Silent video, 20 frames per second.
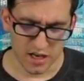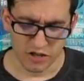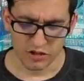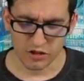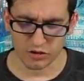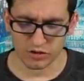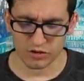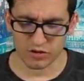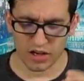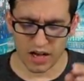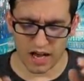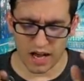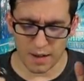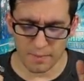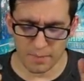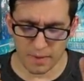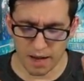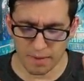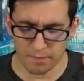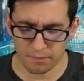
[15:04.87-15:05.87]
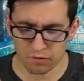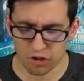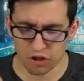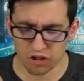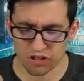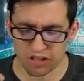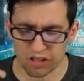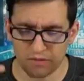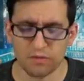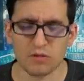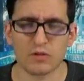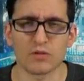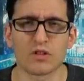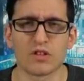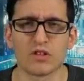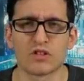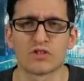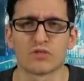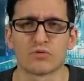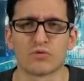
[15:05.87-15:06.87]
So I'm I'm just giving you
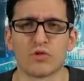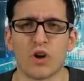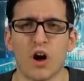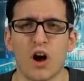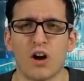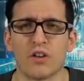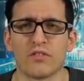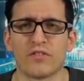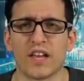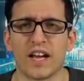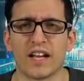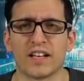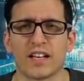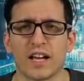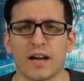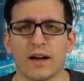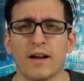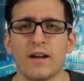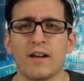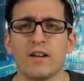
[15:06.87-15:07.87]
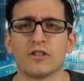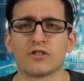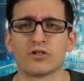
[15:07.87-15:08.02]
this raw data